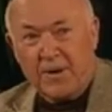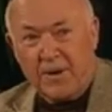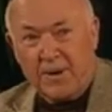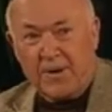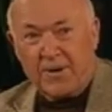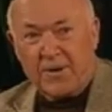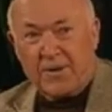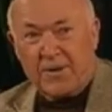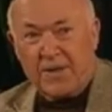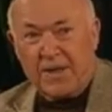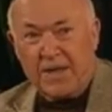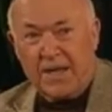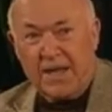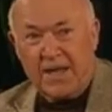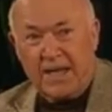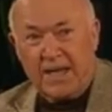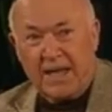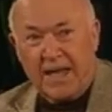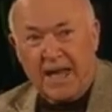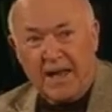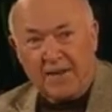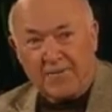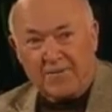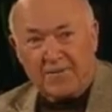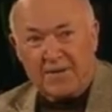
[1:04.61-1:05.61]
earth
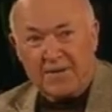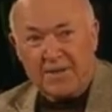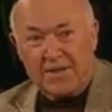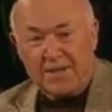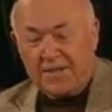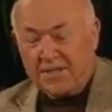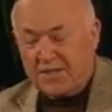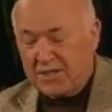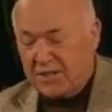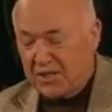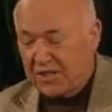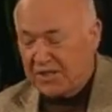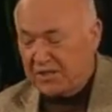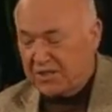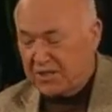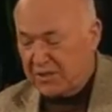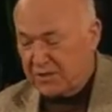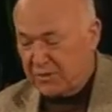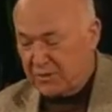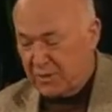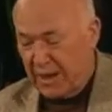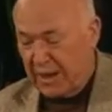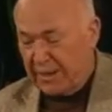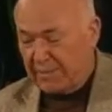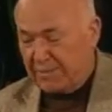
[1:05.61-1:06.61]
after the church
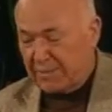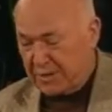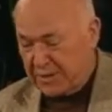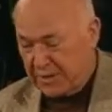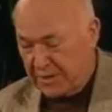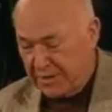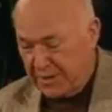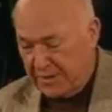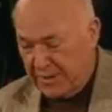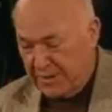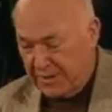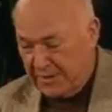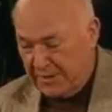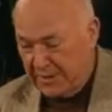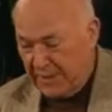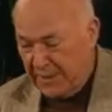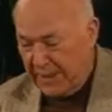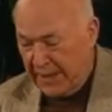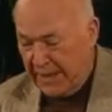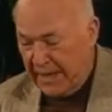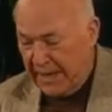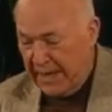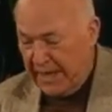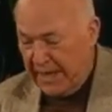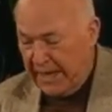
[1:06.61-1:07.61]
is raptured.
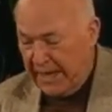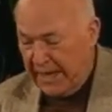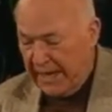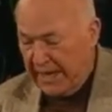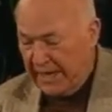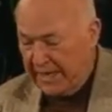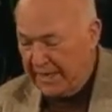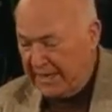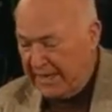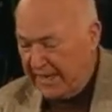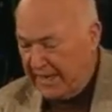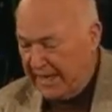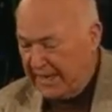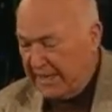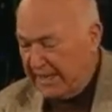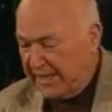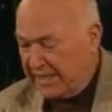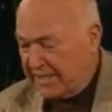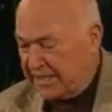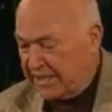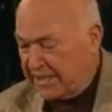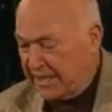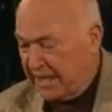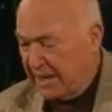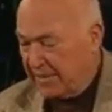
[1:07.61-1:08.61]
And then
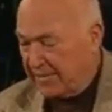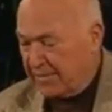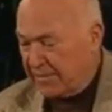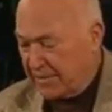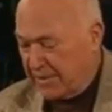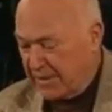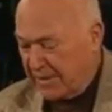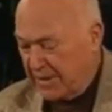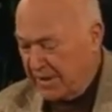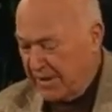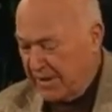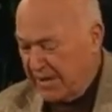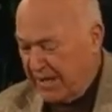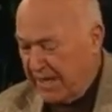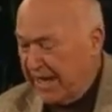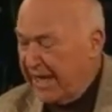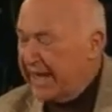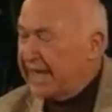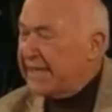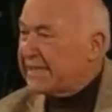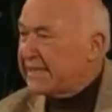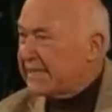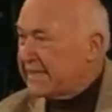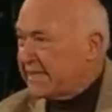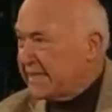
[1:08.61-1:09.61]
in chapter
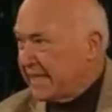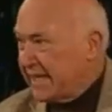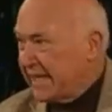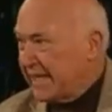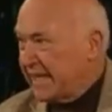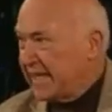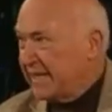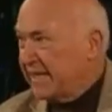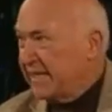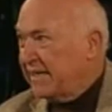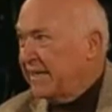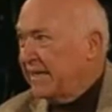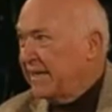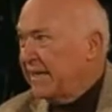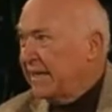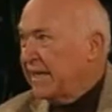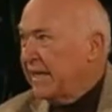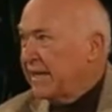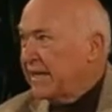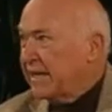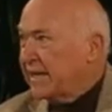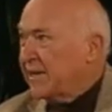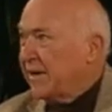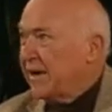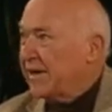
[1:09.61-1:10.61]
18,
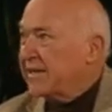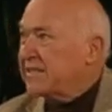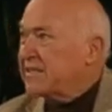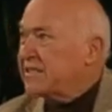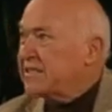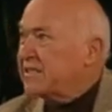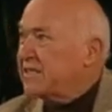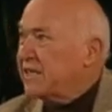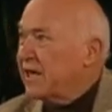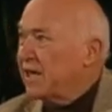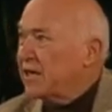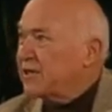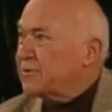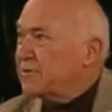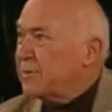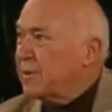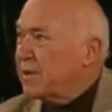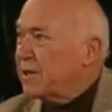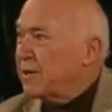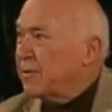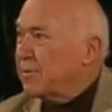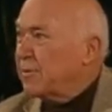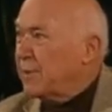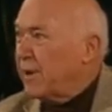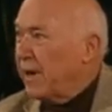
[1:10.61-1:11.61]
God's
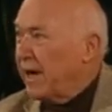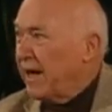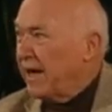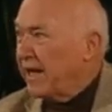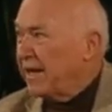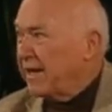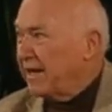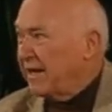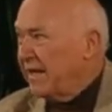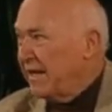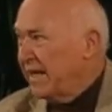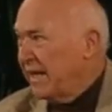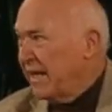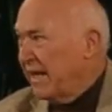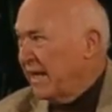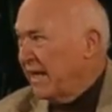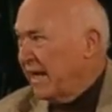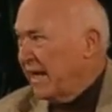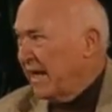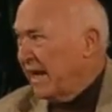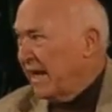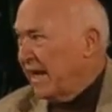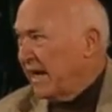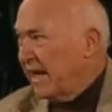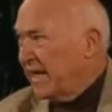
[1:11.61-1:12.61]
judgment upon
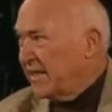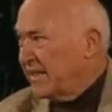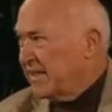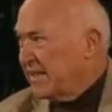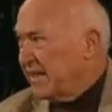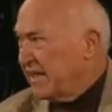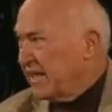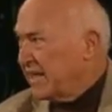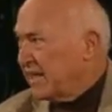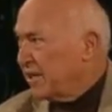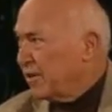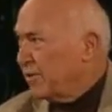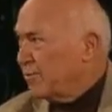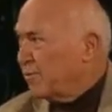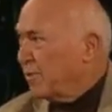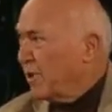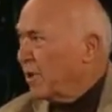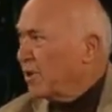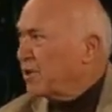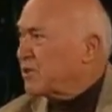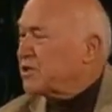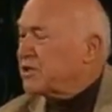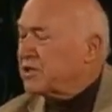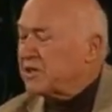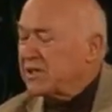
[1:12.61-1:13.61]
the
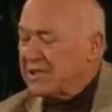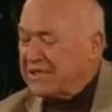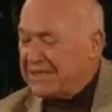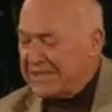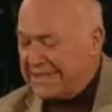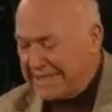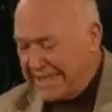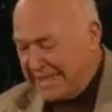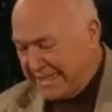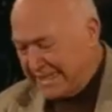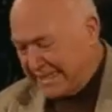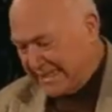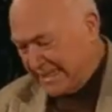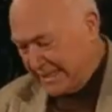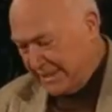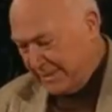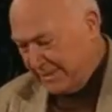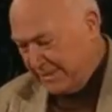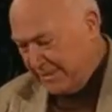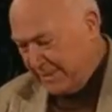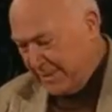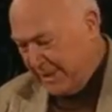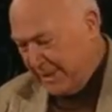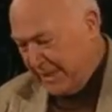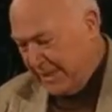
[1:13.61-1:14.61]
commercial
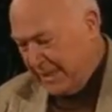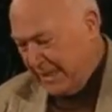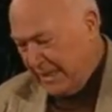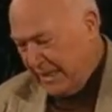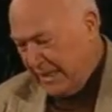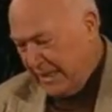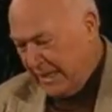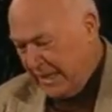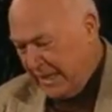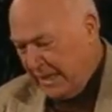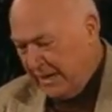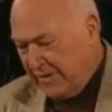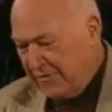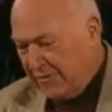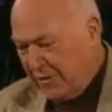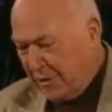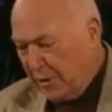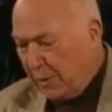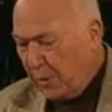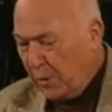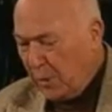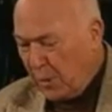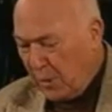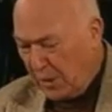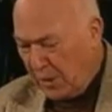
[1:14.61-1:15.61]
system of
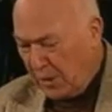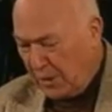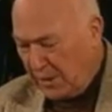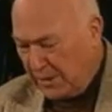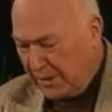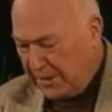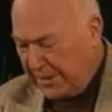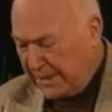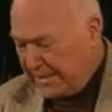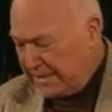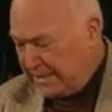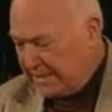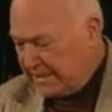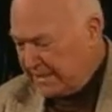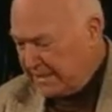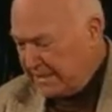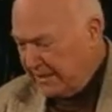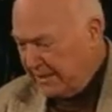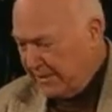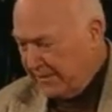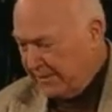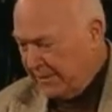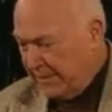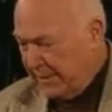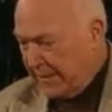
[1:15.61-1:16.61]
the world. And
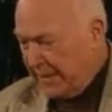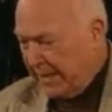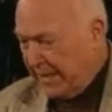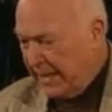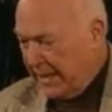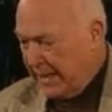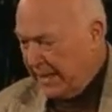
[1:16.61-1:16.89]
so